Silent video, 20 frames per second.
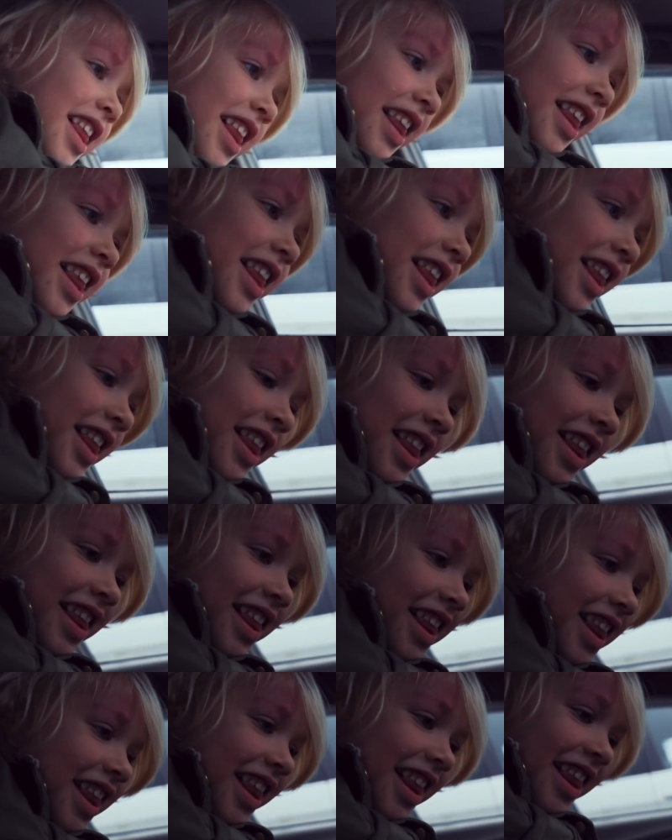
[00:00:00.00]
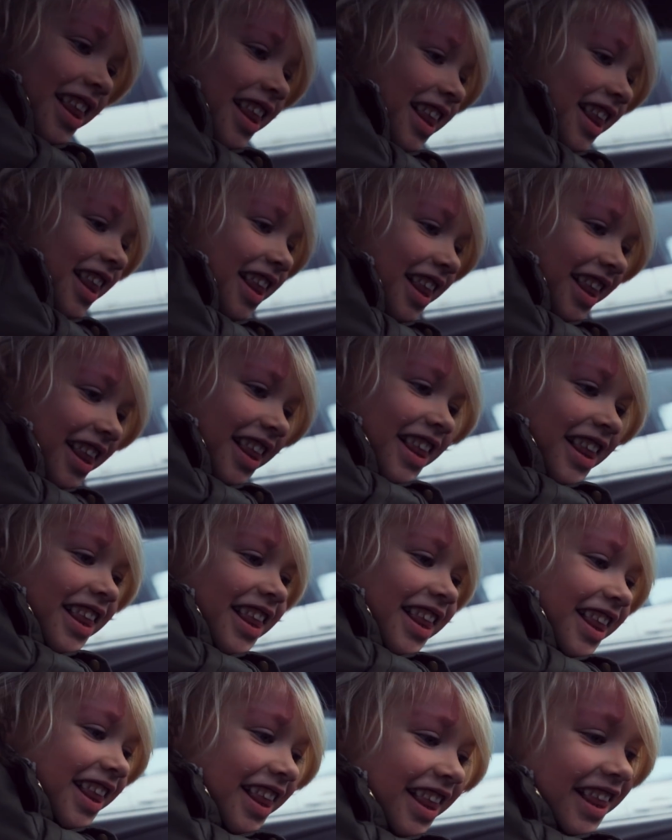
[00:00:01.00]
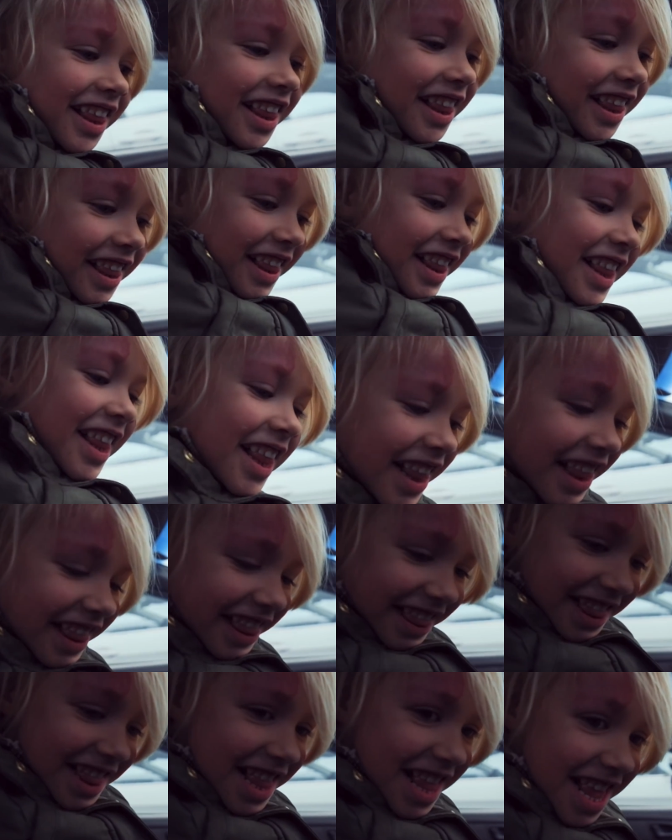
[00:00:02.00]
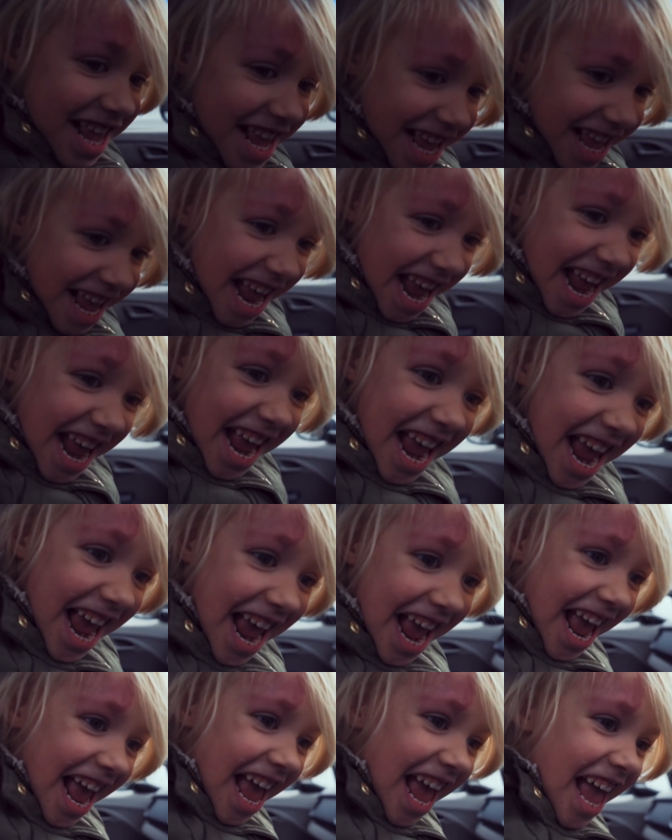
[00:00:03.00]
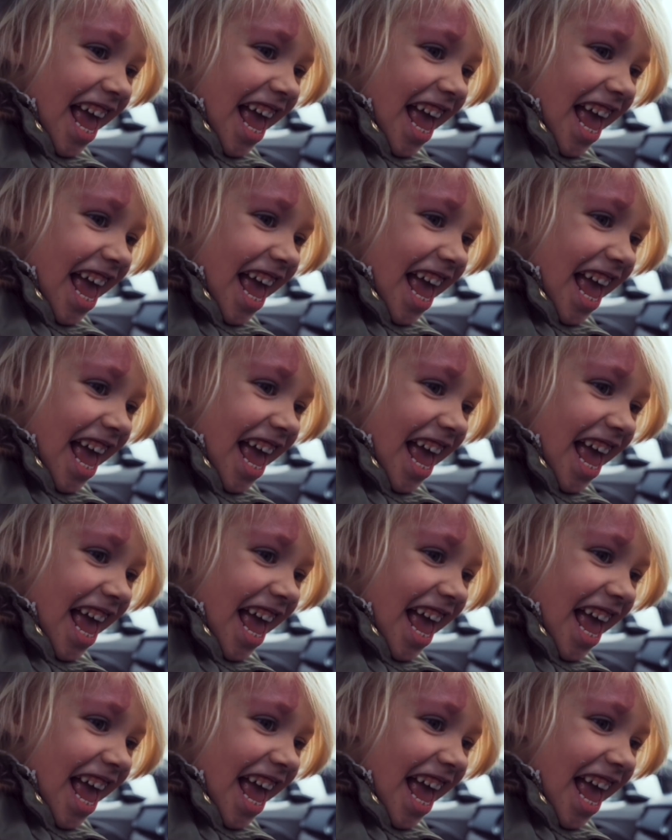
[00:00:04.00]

Oi, how'd you get in here? What are you doing? What is this?